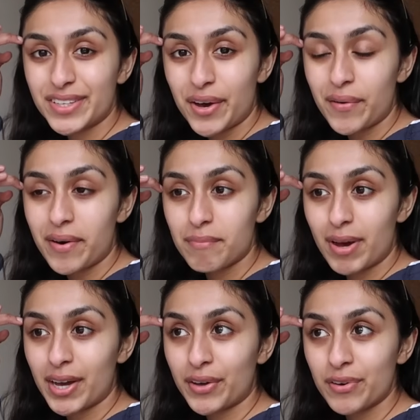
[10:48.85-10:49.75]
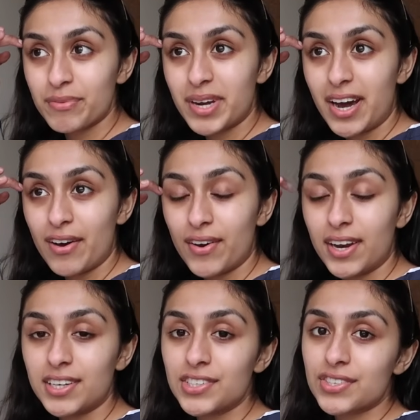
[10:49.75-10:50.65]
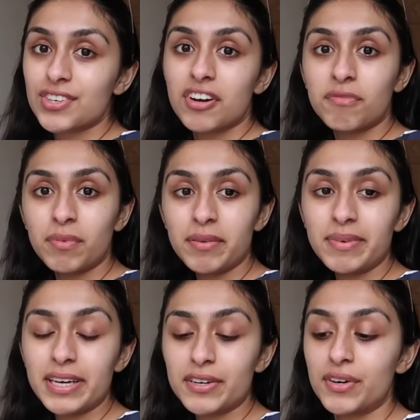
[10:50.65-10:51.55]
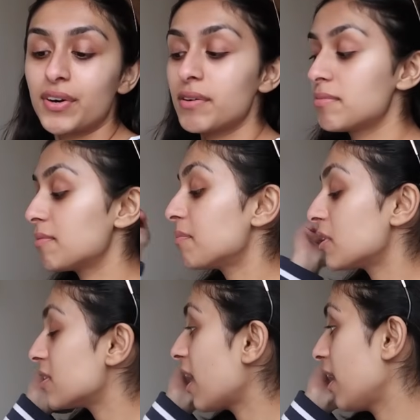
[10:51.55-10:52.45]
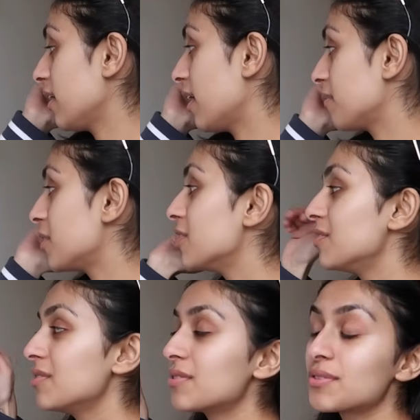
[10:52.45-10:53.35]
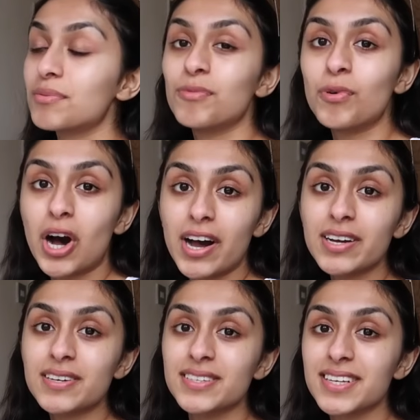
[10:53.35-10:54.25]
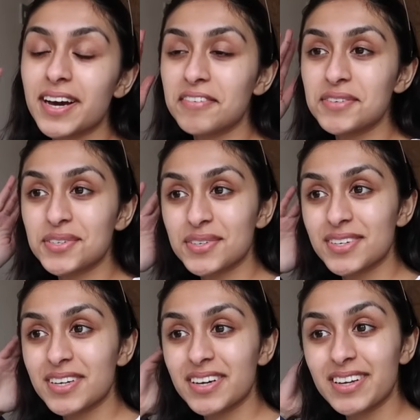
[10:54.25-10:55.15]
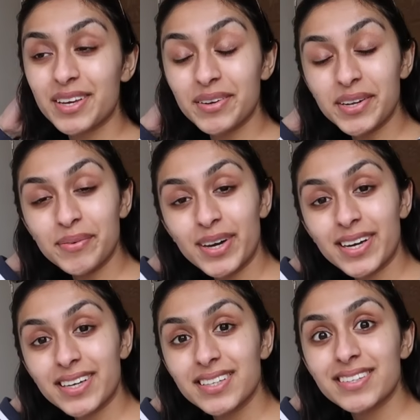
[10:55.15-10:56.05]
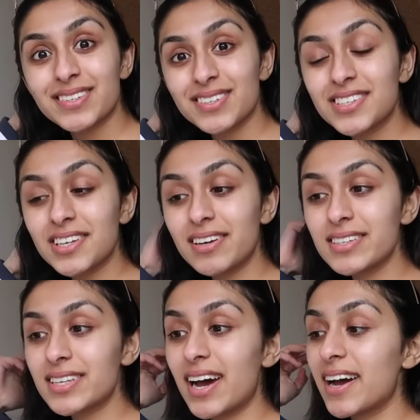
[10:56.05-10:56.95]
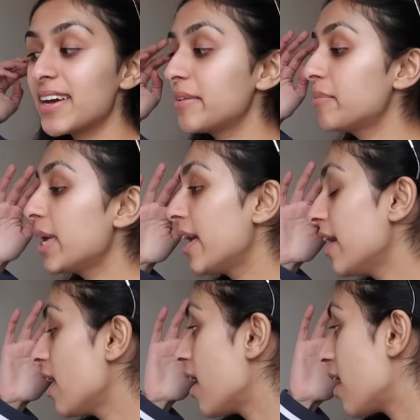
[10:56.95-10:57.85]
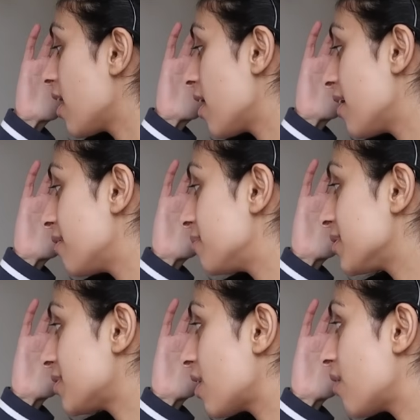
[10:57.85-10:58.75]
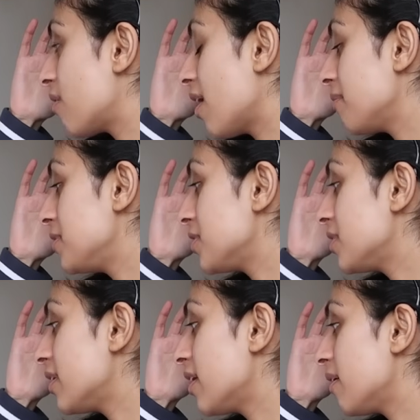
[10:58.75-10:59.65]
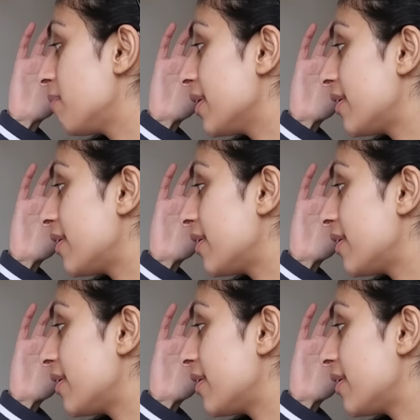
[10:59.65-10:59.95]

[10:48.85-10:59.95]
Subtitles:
so I'm back home now and I just took off my makeup, but I am gonna do some work because I haven't done uni work in such a long time. So I'm doing a bit